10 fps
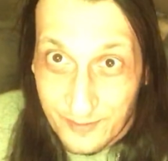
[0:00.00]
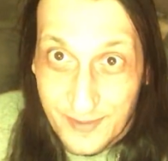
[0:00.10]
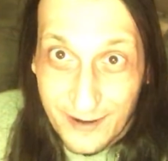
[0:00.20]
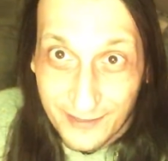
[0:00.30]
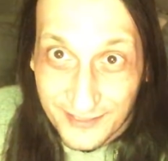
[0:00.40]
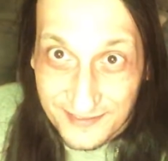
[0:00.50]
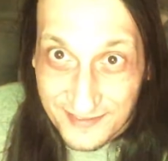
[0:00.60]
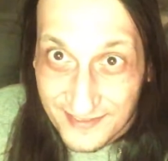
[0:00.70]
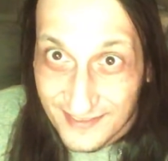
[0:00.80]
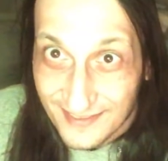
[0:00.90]

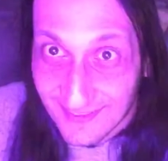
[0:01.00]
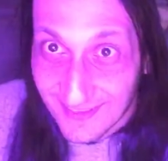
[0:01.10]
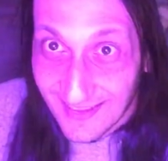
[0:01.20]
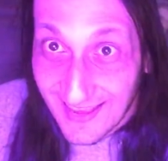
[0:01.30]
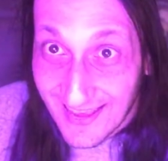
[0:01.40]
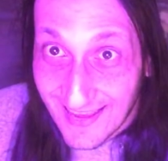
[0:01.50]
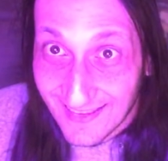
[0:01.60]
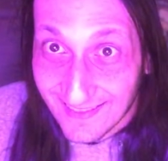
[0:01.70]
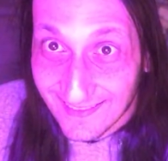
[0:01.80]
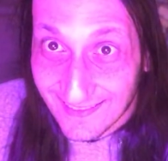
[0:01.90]
Americans,
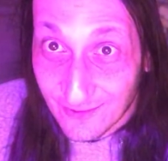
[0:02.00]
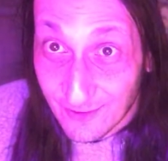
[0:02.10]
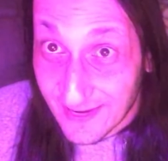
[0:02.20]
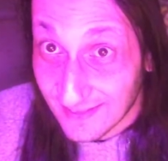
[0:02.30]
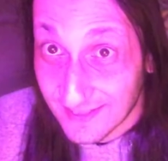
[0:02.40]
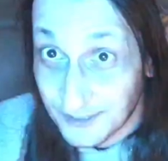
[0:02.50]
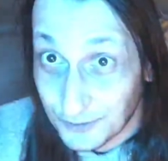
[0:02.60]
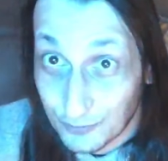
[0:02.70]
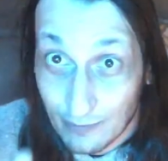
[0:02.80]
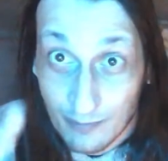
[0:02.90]
and your English
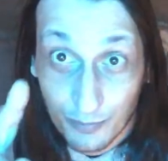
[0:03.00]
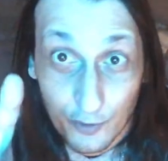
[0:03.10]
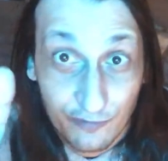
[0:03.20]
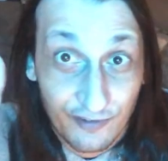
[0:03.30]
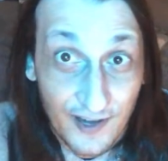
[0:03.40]
will improve